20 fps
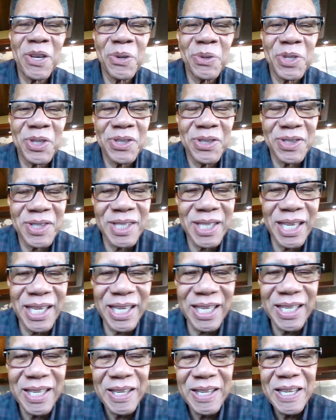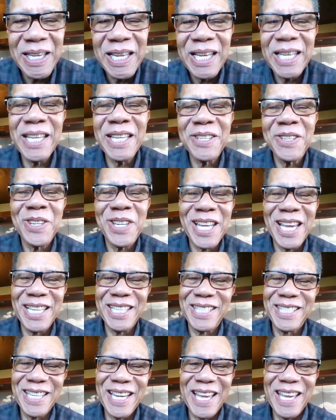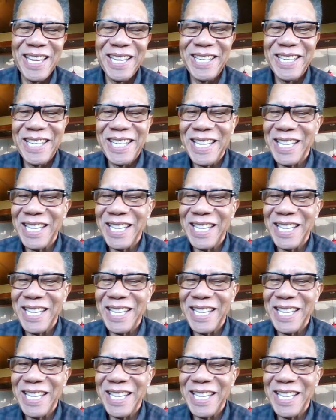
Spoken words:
Coach Cook, saying, let your light shine.